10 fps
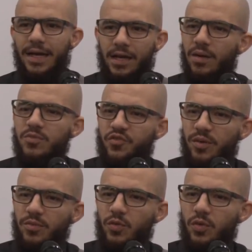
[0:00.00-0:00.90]
Aqeedah comes
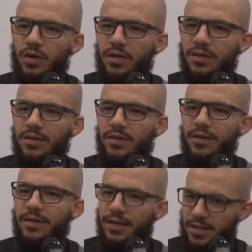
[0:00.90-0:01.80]
from the word,
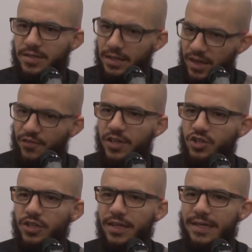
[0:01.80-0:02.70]
yes, a
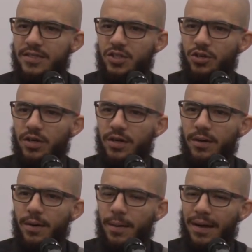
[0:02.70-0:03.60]
definition, it's
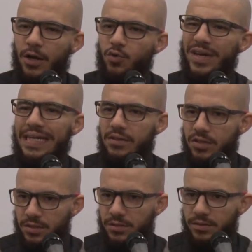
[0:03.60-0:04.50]
your
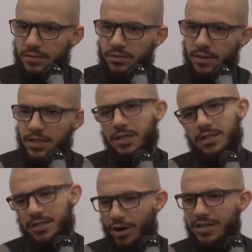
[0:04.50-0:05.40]
creed.
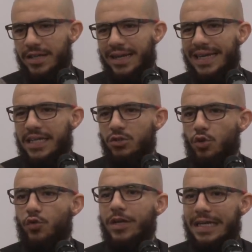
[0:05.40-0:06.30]
It's translated
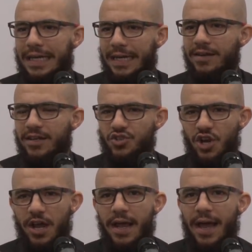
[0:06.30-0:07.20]
into creed in
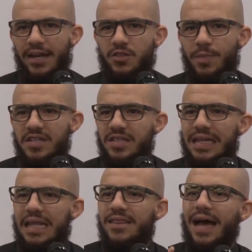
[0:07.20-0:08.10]
English, and it's
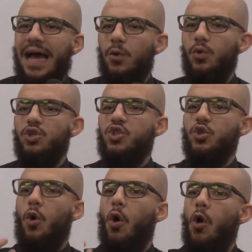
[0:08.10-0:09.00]
basically that
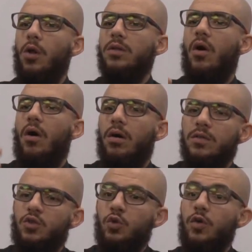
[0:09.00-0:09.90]
which you hold
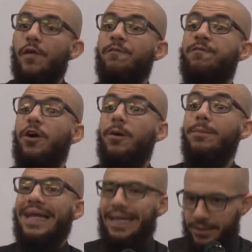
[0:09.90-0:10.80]
on to
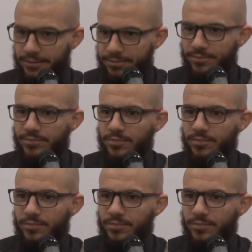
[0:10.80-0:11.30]
firmly.